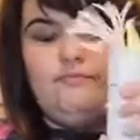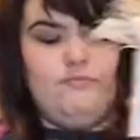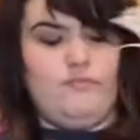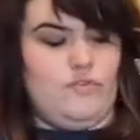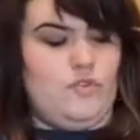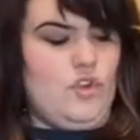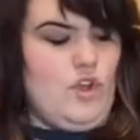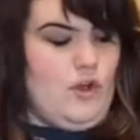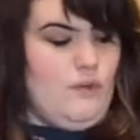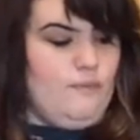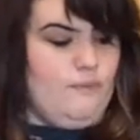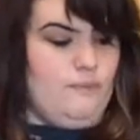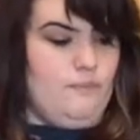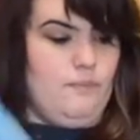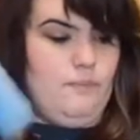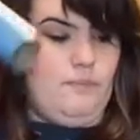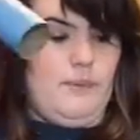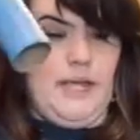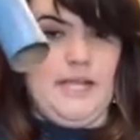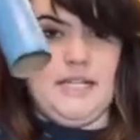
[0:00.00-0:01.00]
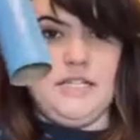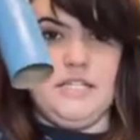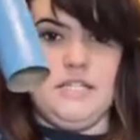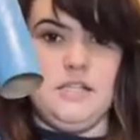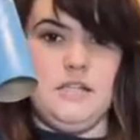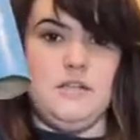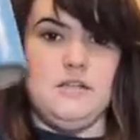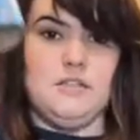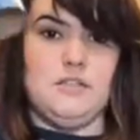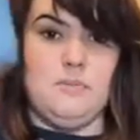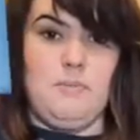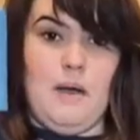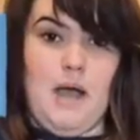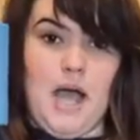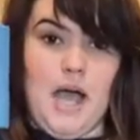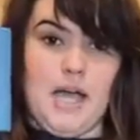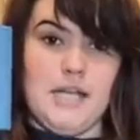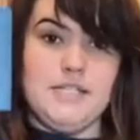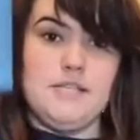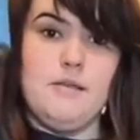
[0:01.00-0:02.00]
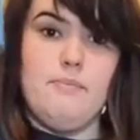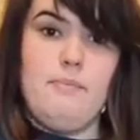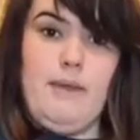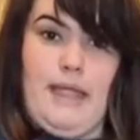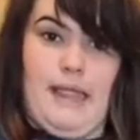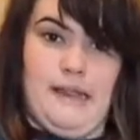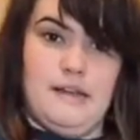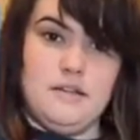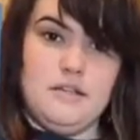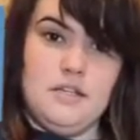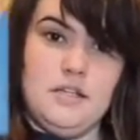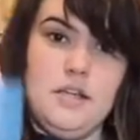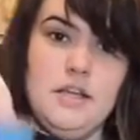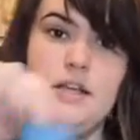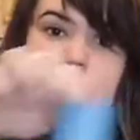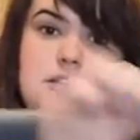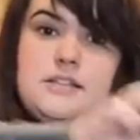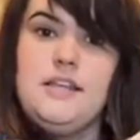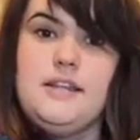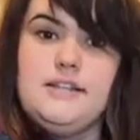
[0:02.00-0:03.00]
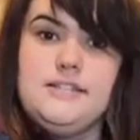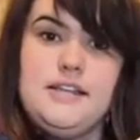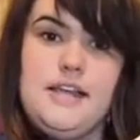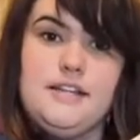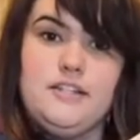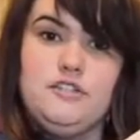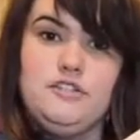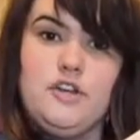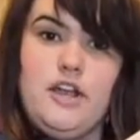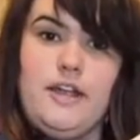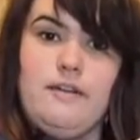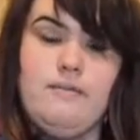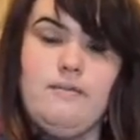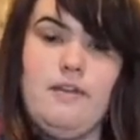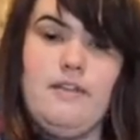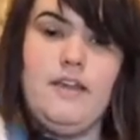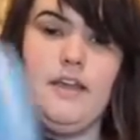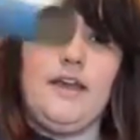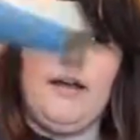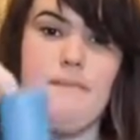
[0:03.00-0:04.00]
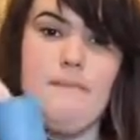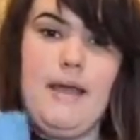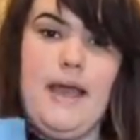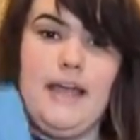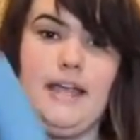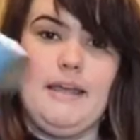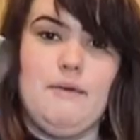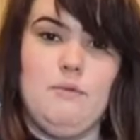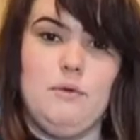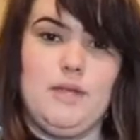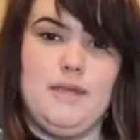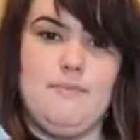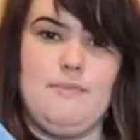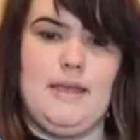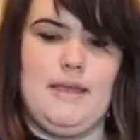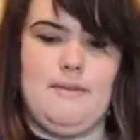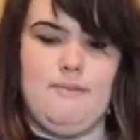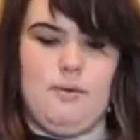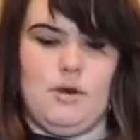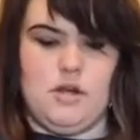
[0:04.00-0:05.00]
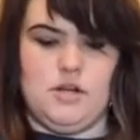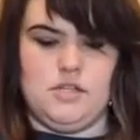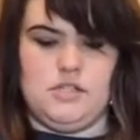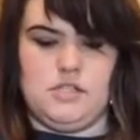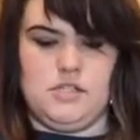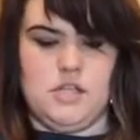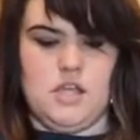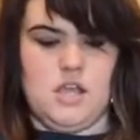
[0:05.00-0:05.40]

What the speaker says: So pause, paint, set aside to dry, and then come back and we'll keep making parts.